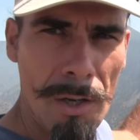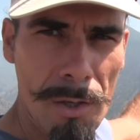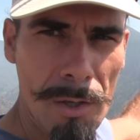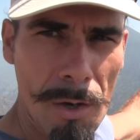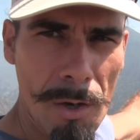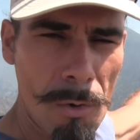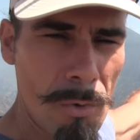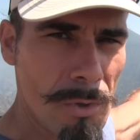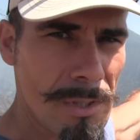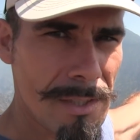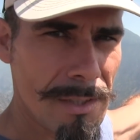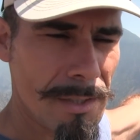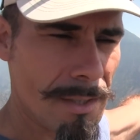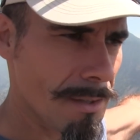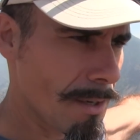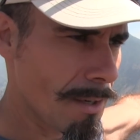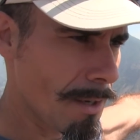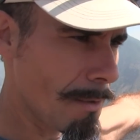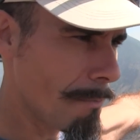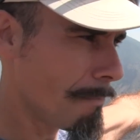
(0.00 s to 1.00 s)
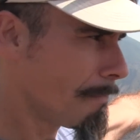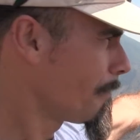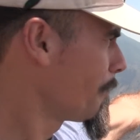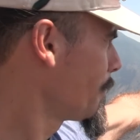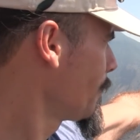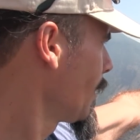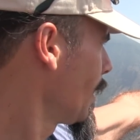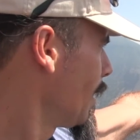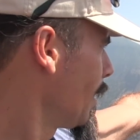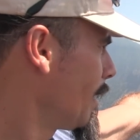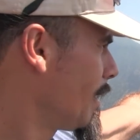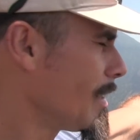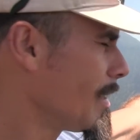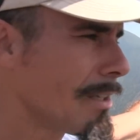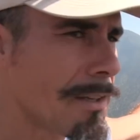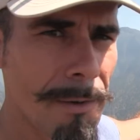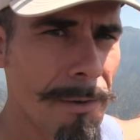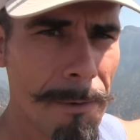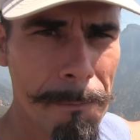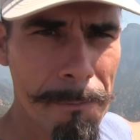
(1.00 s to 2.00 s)
goes um,
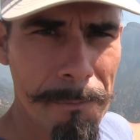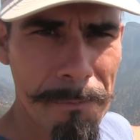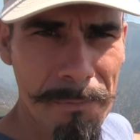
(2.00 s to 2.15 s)
here